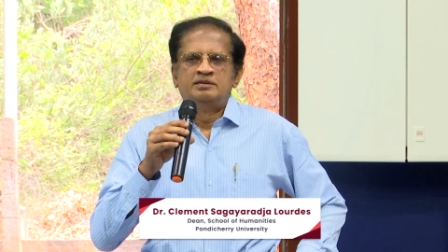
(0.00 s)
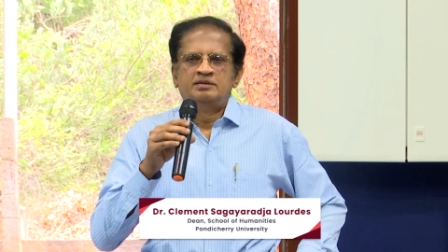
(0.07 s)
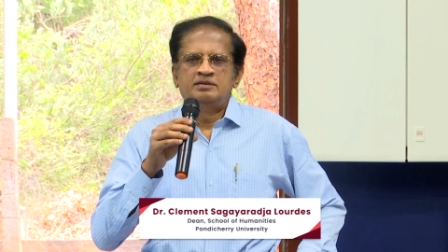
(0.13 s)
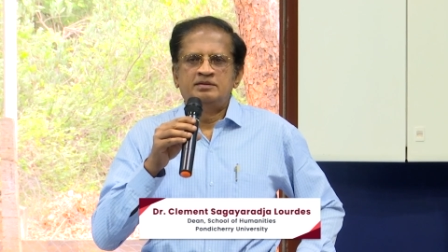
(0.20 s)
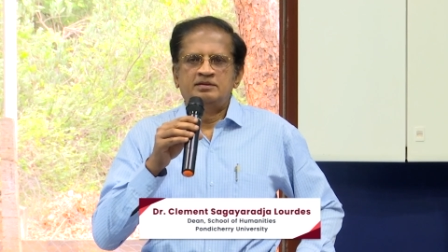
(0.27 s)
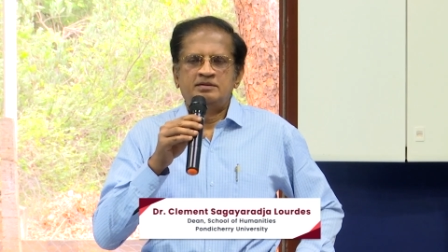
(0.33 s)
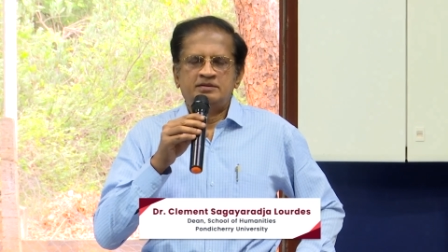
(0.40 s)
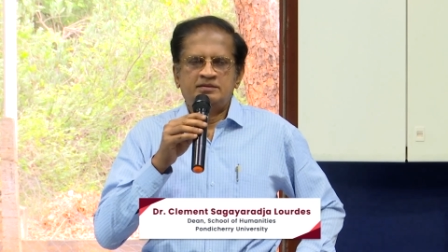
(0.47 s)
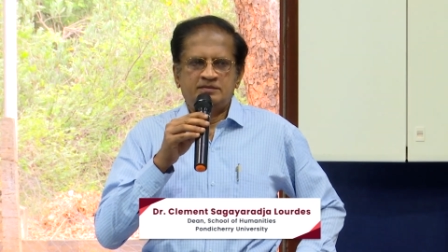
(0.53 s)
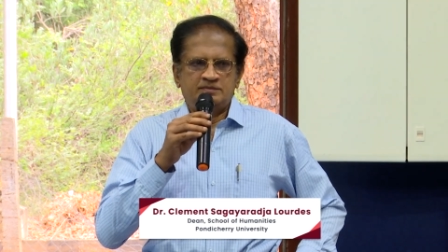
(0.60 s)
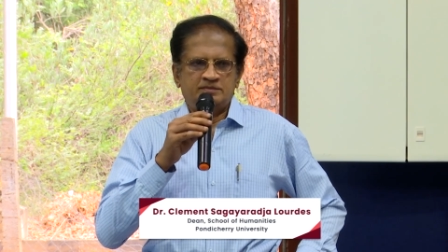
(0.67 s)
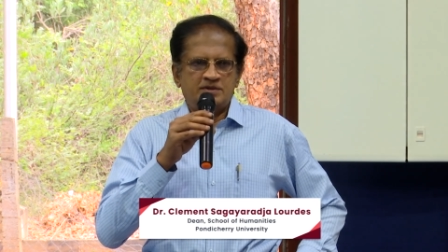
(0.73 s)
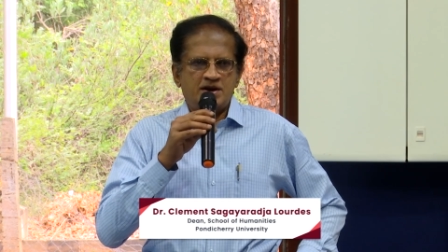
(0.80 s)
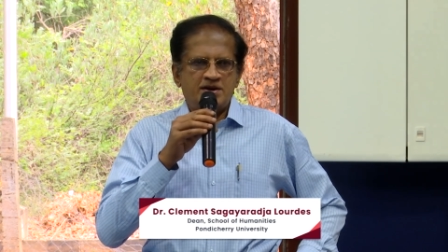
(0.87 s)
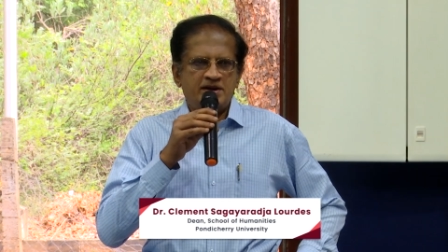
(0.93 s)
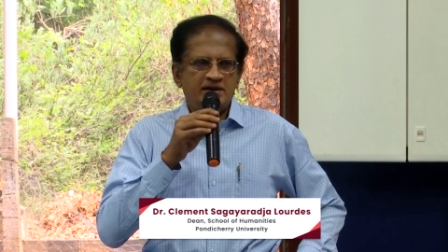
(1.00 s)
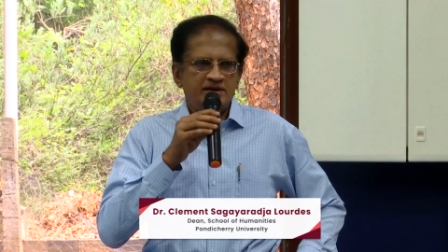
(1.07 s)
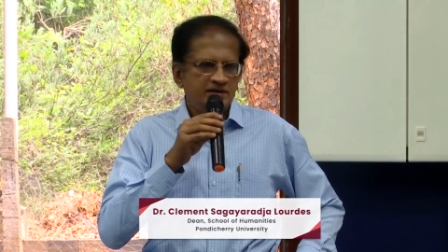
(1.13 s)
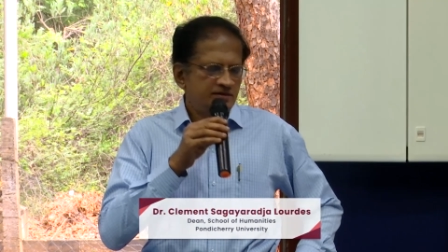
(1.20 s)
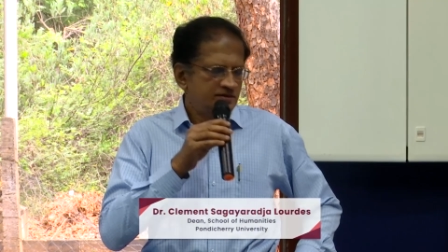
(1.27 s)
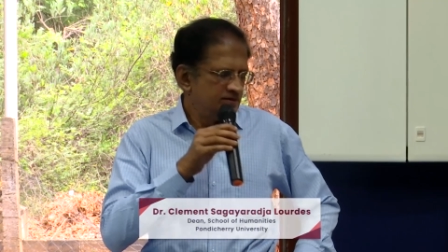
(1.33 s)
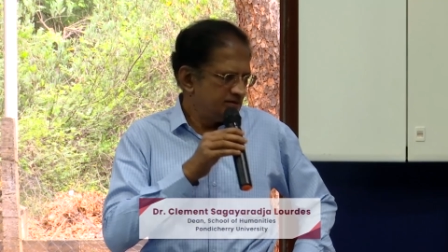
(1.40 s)
and
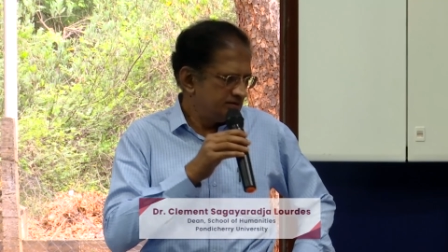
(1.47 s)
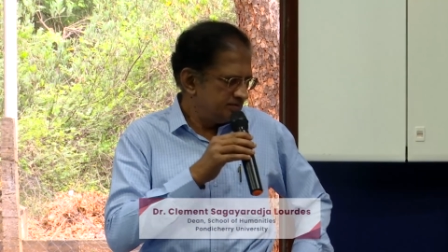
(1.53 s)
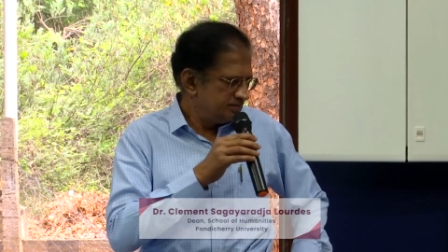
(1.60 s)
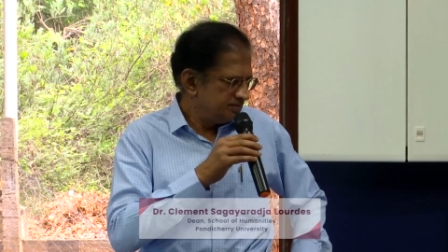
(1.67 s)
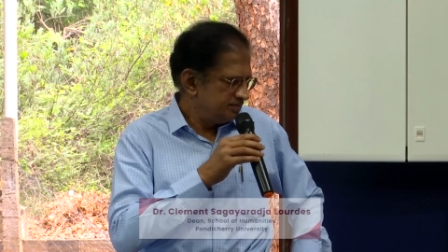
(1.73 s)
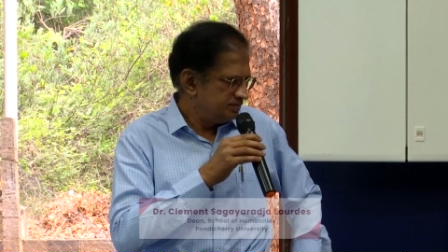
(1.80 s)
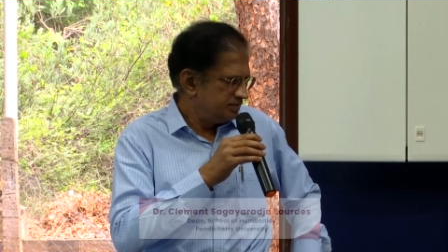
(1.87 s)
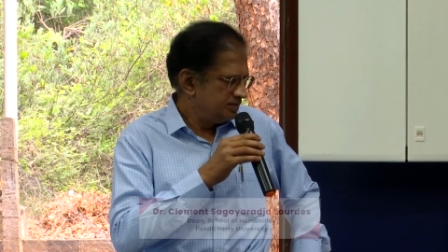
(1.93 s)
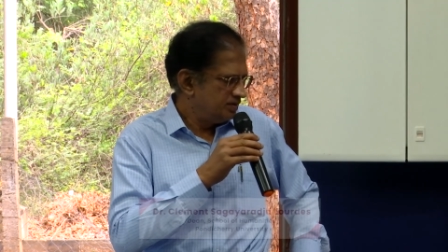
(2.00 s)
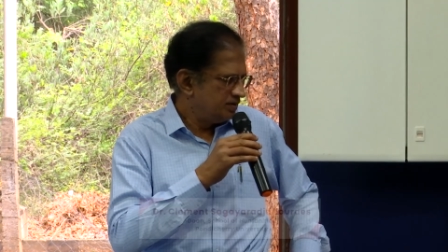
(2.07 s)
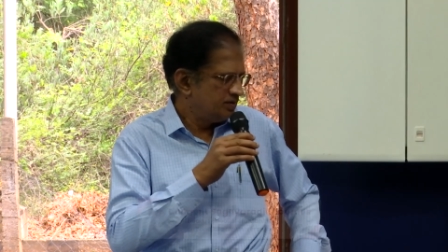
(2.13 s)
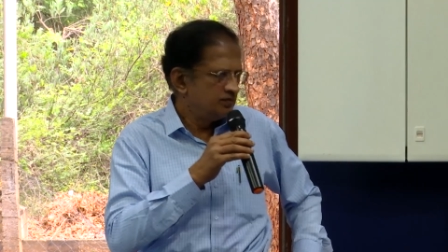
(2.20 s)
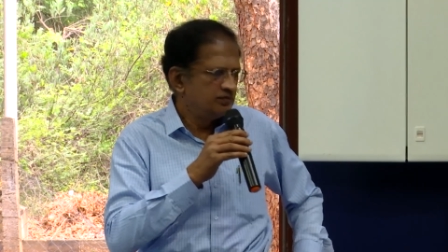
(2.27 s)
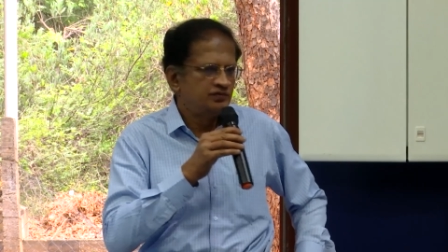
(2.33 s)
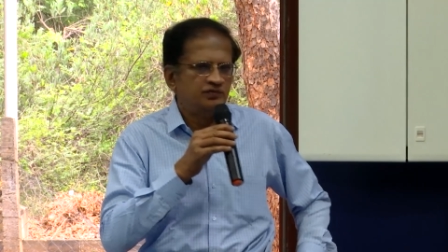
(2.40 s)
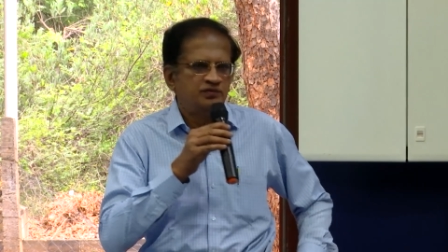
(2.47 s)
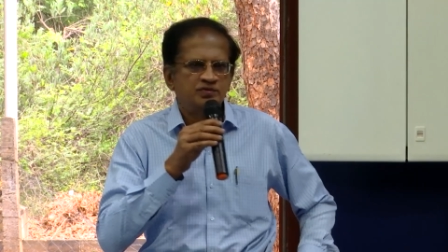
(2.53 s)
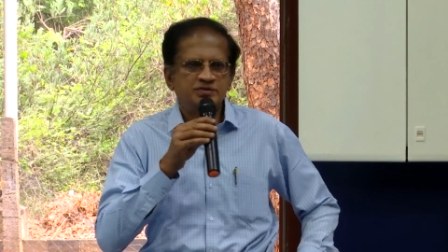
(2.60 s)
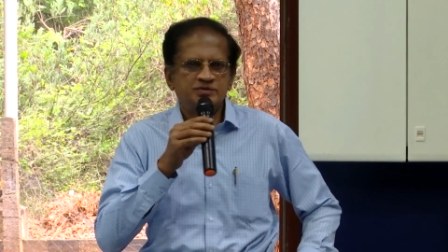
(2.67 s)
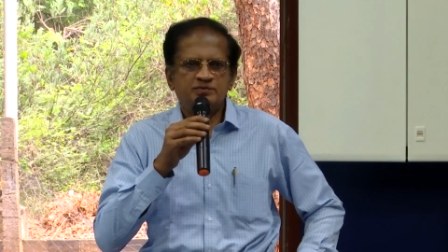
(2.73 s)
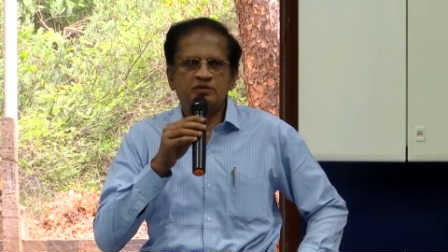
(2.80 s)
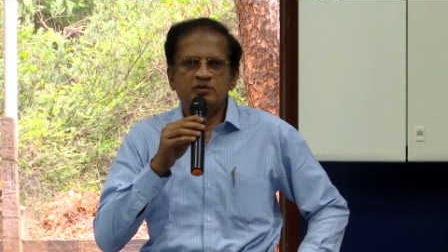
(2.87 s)
Director of
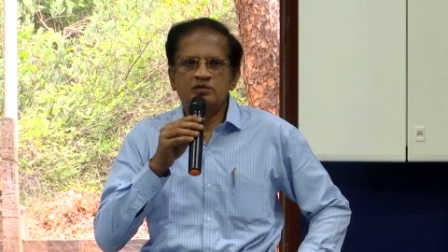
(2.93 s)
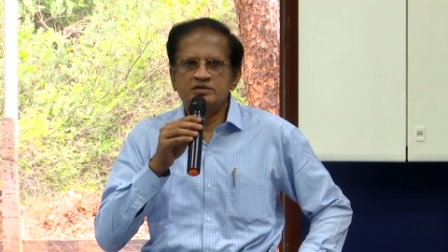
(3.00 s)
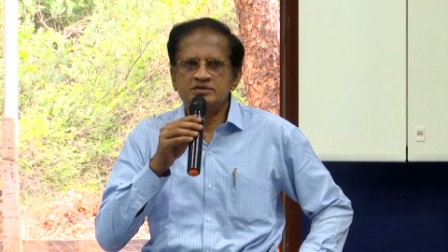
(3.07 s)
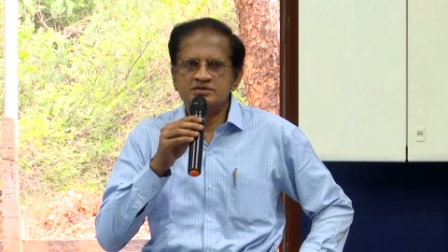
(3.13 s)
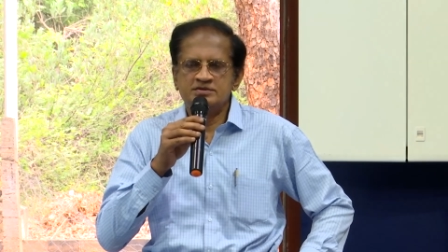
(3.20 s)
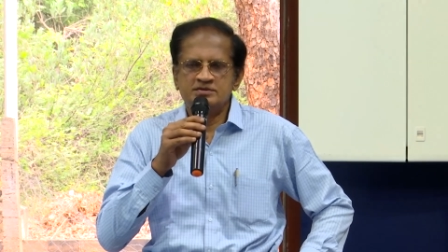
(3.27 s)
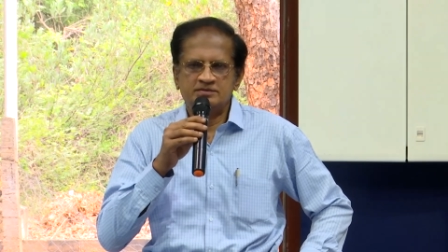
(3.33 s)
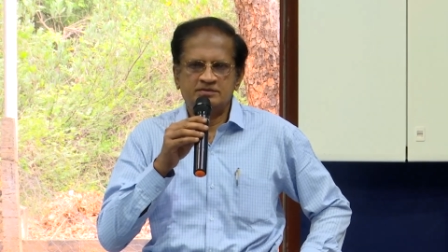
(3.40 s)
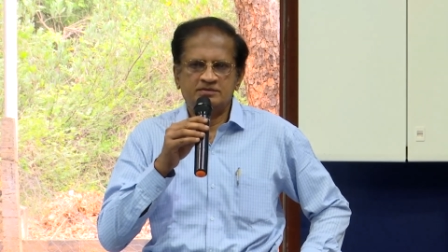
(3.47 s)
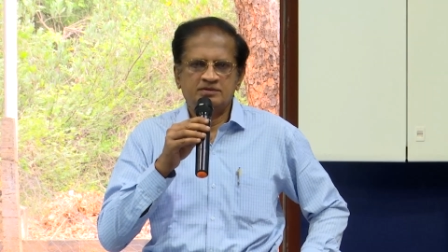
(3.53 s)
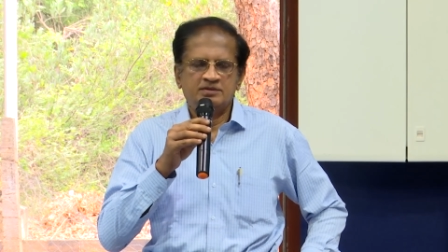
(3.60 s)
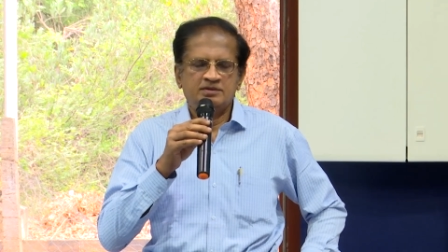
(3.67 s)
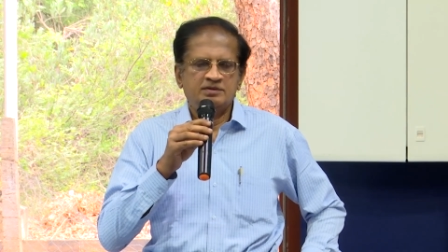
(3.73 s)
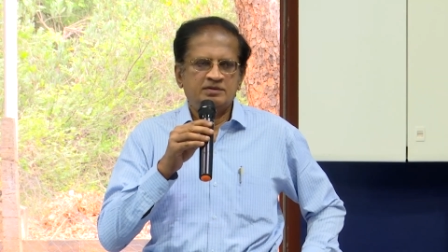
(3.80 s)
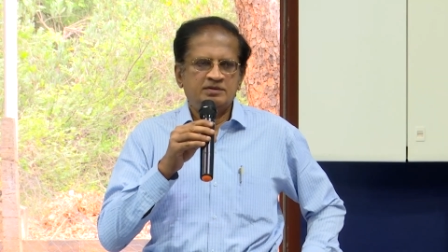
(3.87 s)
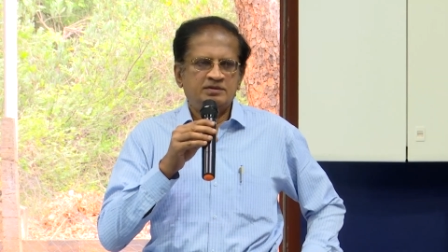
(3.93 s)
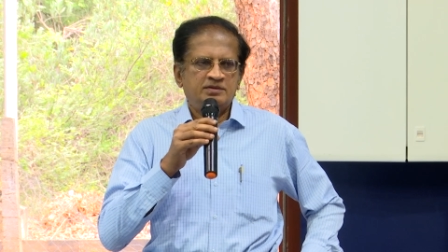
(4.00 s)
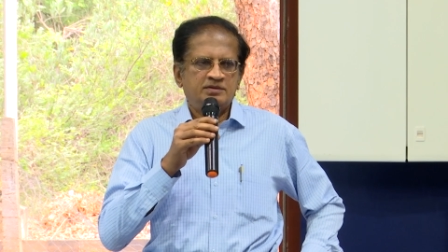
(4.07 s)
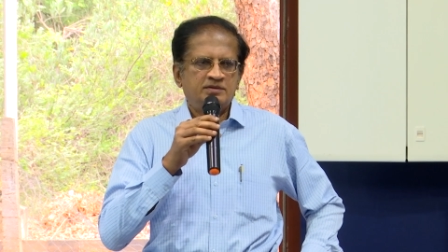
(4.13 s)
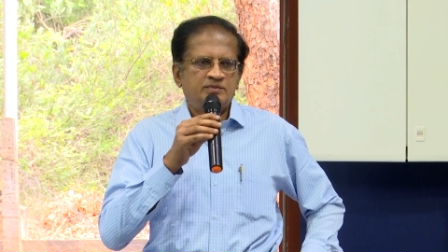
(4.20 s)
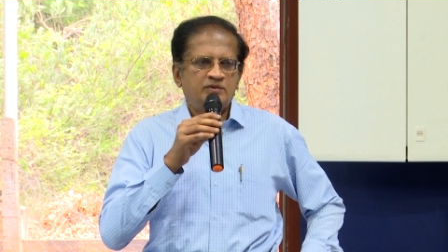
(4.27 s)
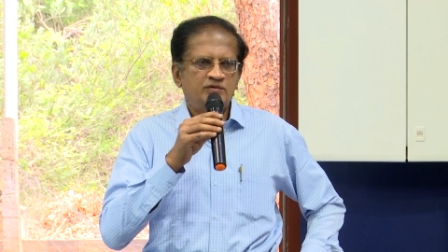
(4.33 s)
Sports,
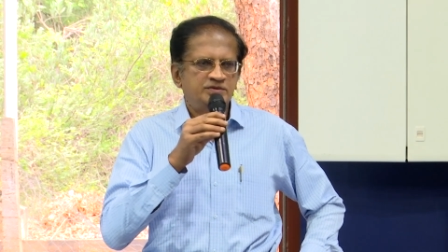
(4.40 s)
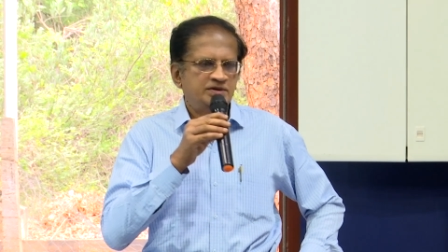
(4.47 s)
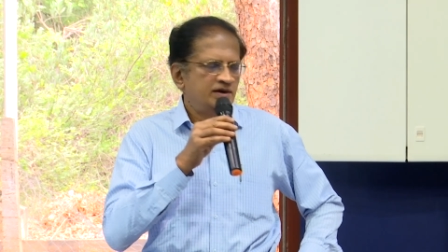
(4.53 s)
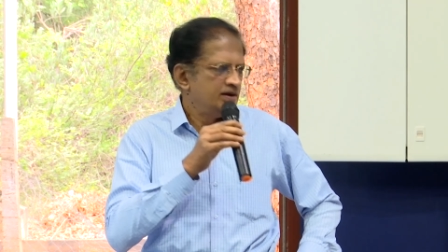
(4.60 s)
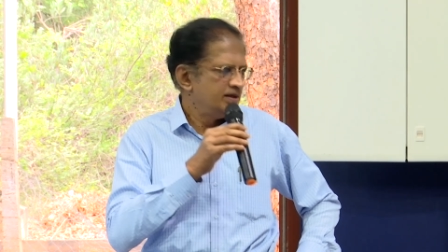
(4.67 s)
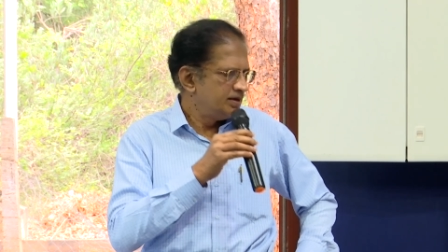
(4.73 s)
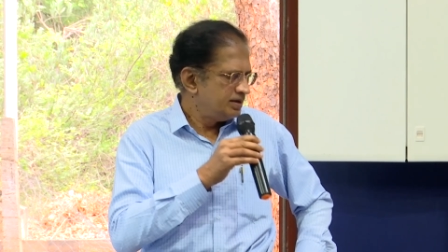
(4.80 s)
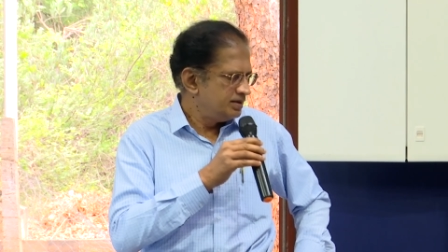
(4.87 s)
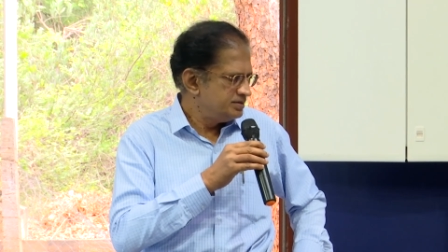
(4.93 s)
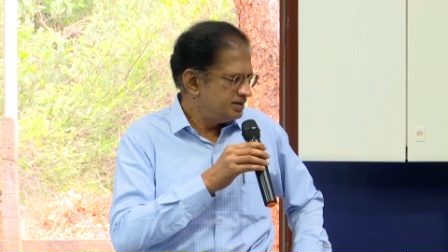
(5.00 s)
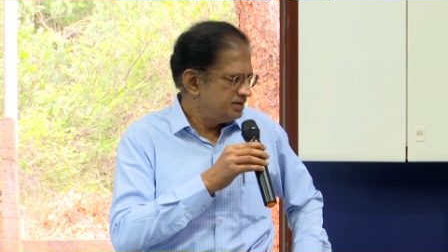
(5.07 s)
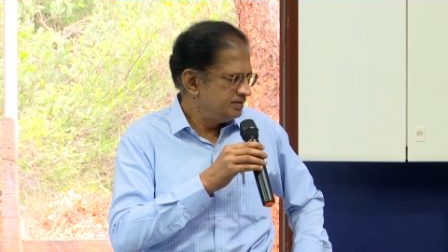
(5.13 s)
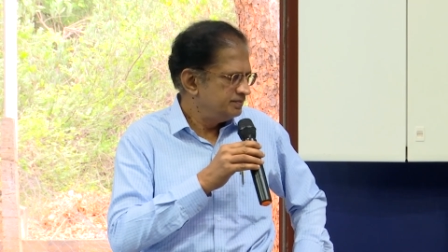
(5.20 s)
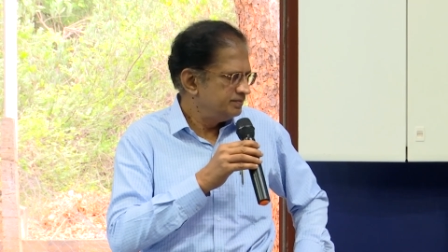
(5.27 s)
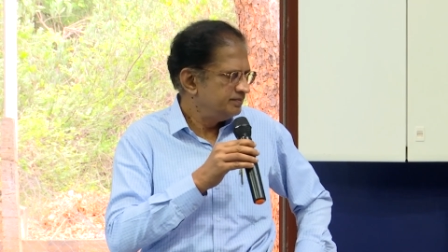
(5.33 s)
Professor Ilai Raja,